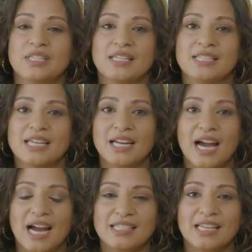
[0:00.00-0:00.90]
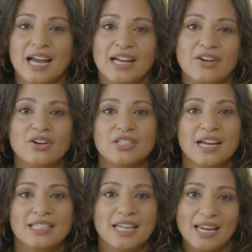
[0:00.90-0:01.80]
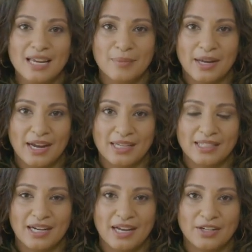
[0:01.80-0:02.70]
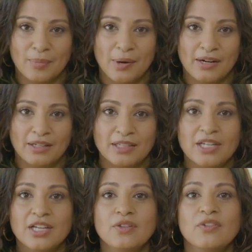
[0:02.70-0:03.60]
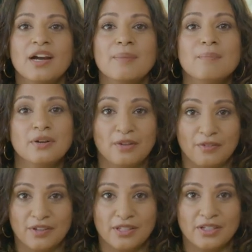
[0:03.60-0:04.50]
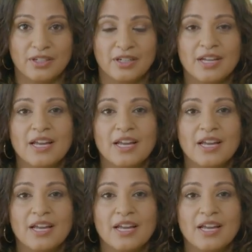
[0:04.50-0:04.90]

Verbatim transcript: see zinc oxide or titanium dioxide on your bottle, you've got a mineral filter.